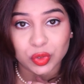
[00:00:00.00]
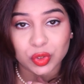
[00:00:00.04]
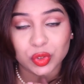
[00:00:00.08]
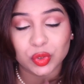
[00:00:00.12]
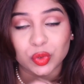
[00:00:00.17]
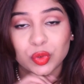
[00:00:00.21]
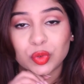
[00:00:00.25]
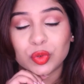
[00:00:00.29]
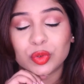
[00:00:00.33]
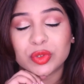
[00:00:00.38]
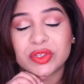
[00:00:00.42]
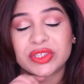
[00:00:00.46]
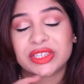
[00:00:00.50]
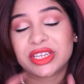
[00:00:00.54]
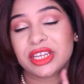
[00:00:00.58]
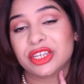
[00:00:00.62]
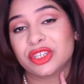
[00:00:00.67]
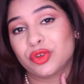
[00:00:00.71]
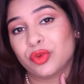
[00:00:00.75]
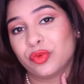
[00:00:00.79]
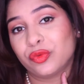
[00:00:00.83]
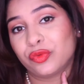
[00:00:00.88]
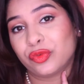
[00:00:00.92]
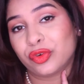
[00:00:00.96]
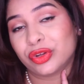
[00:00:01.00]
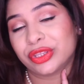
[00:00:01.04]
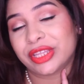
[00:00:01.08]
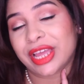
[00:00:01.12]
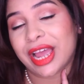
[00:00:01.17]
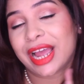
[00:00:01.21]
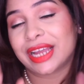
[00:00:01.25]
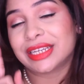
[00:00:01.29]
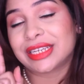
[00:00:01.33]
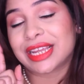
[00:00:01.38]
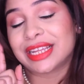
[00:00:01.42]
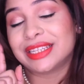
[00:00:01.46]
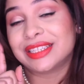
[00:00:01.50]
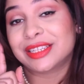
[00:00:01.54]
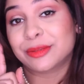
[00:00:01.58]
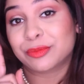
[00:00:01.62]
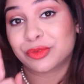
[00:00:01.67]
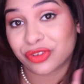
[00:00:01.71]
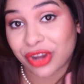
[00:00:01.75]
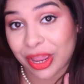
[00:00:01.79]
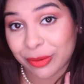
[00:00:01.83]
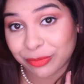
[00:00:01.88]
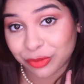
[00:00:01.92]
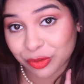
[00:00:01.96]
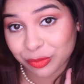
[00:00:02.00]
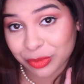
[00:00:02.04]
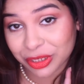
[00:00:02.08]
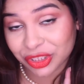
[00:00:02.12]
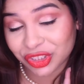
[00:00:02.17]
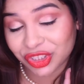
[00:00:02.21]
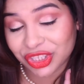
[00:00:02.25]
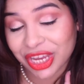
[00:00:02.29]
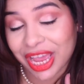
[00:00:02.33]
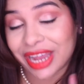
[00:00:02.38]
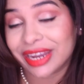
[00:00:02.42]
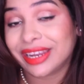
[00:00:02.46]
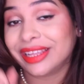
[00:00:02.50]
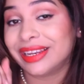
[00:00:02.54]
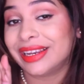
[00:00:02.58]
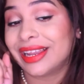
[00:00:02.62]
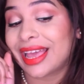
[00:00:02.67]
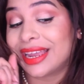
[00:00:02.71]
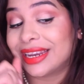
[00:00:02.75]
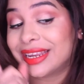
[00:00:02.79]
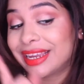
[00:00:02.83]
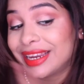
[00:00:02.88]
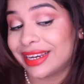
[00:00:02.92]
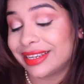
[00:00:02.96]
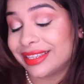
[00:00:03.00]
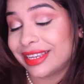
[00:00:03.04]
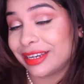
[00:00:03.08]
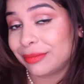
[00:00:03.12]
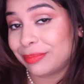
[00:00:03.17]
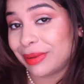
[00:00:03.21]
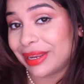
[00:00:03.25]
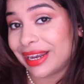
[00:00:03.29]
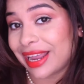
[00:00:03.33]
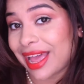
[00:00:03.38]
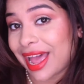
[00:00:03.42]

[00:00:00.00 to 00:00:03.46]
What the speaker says: so stay tuned for that, and subscribe to my channel and hit that bell